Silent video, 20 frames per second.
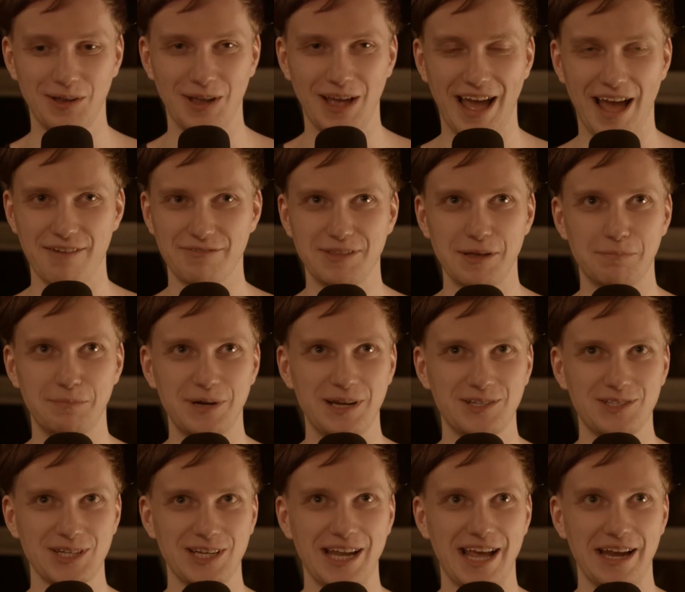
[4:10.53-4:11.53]
have the
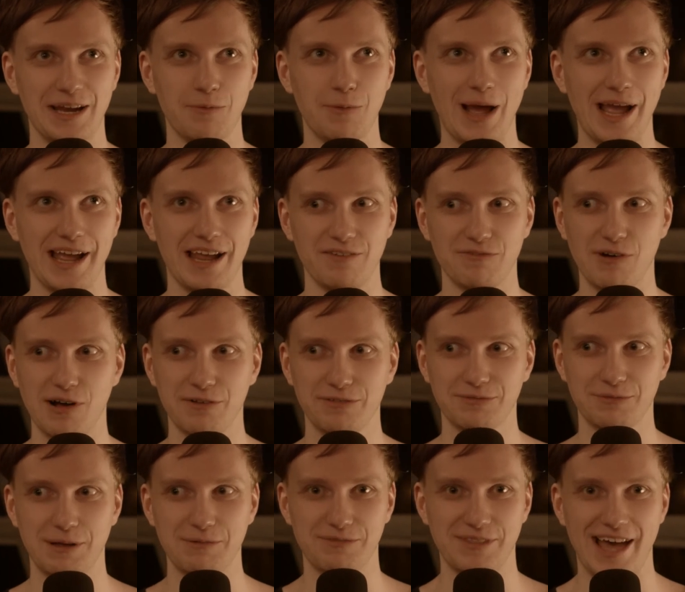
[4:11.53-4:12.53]
bridge in any way
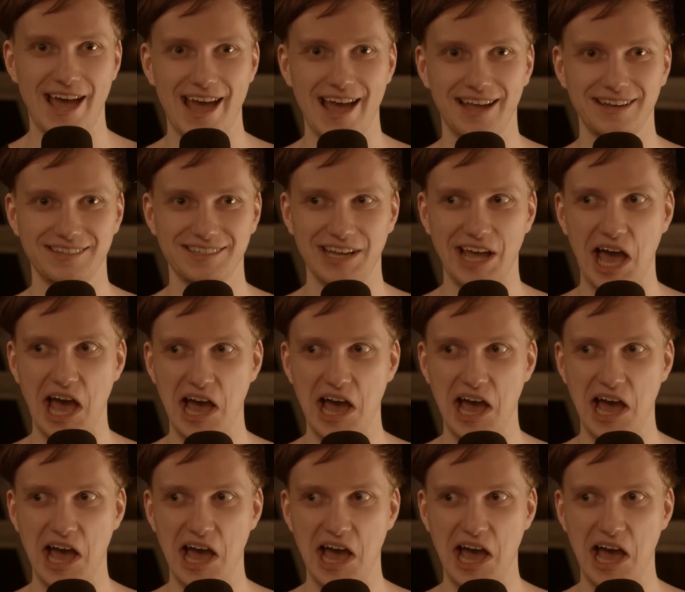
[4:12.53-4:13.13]
involved with that.